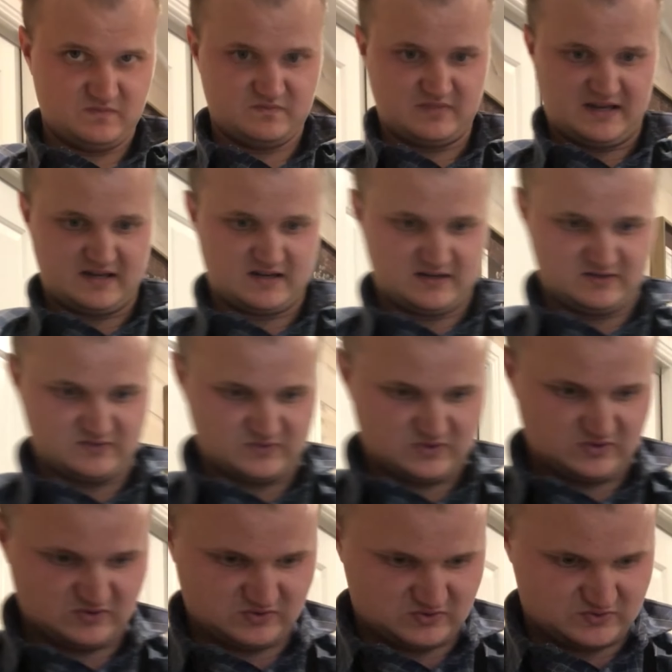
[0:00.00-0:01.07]
Baitcast
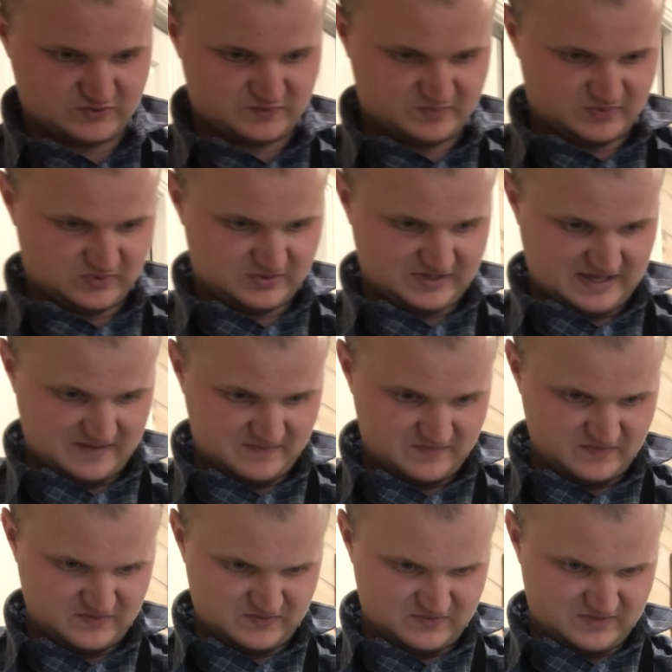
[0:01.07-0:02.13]
reel all spooled up,
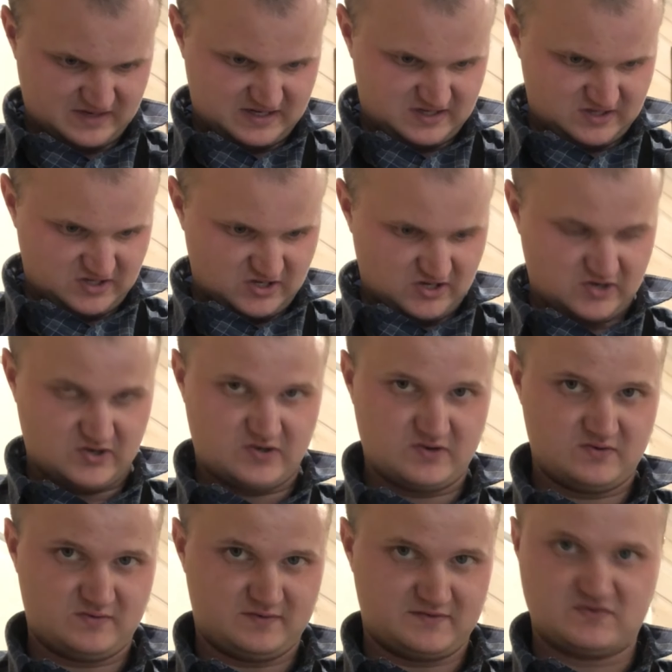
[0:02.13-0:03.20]
ready to go
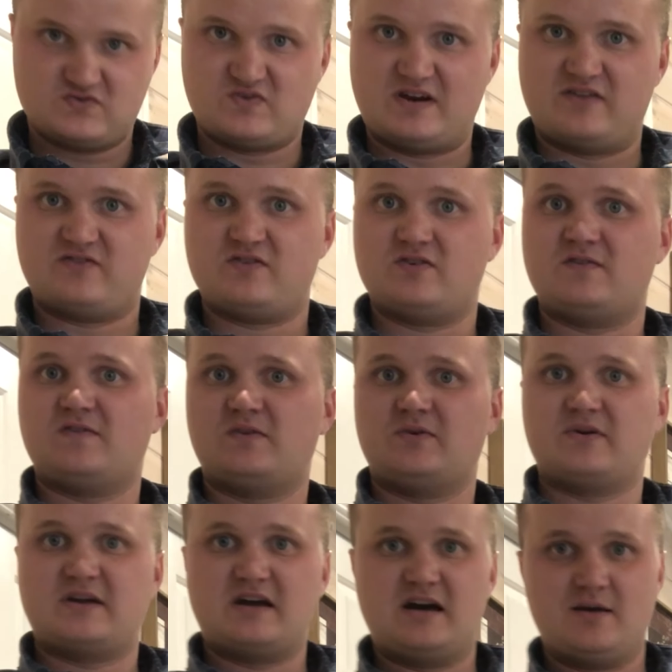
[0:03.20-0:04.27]
with straight through
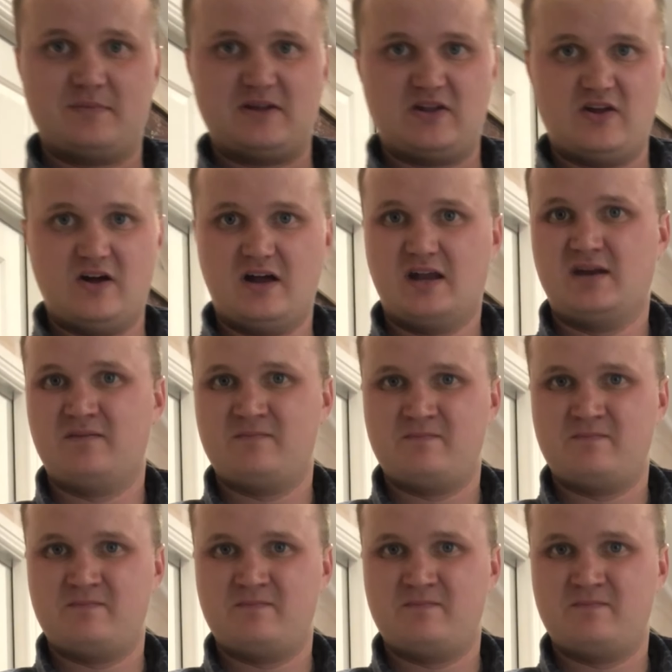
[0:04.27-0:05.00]
fluorocarbon line.